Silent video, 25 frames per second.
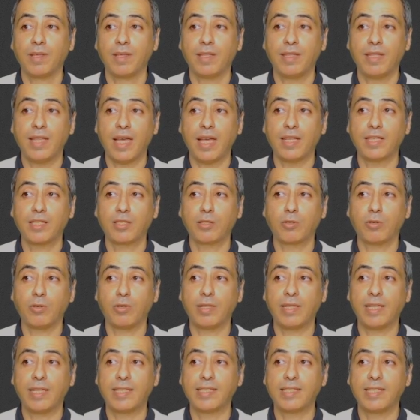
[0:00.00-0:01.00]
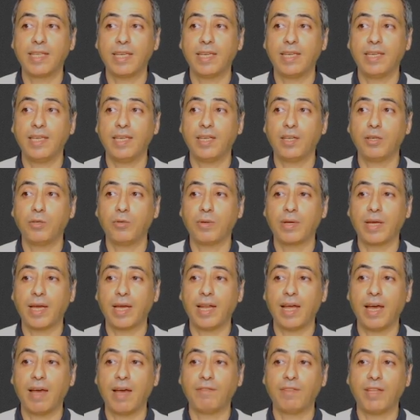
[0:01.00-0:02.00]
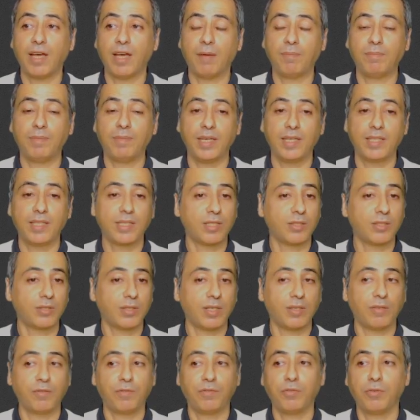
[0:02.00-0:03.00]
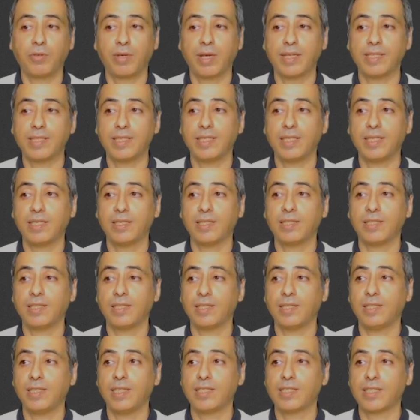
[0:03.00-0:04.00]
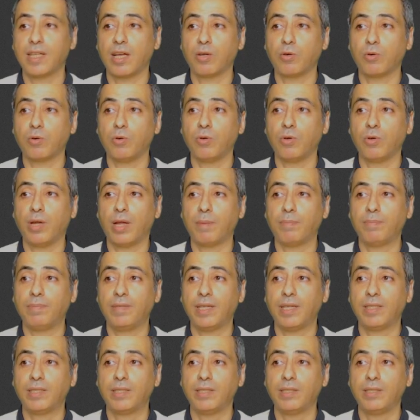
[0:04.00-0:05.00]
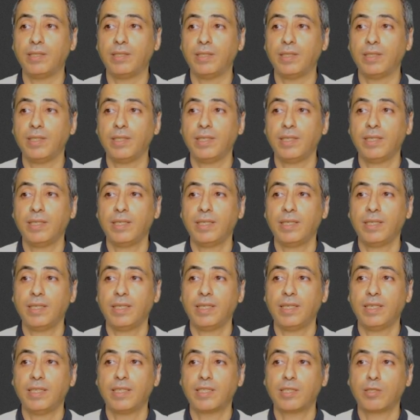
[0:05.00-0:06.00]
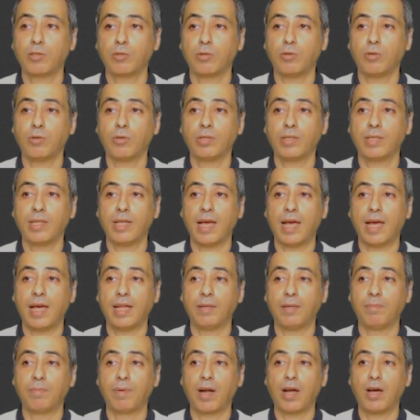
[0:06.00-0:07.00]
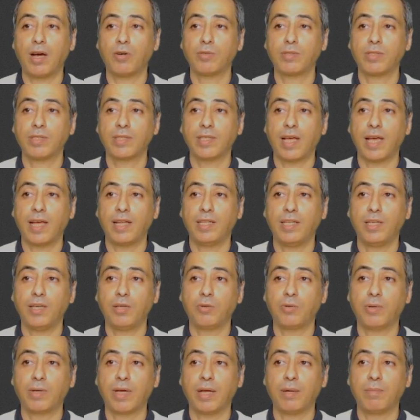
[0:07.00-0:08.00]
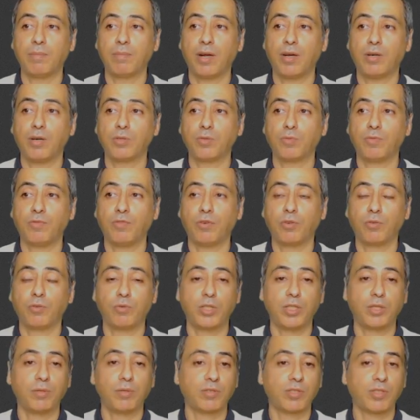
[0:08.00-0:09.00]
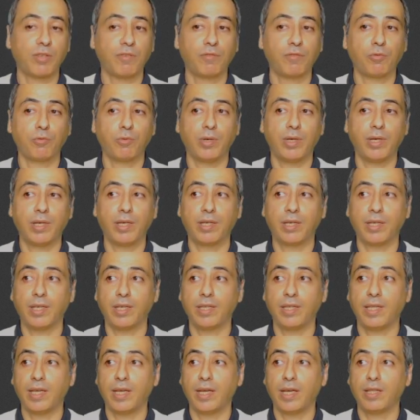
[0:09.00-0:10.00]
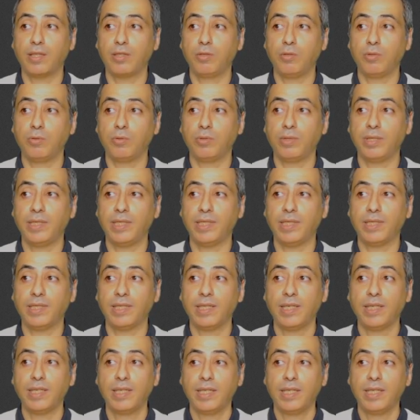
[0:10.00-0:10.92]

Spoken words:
The installed, let's say, here you can have the updates. If you can see, these are all updated, installed, and browse. And here you can browse for which software that you need.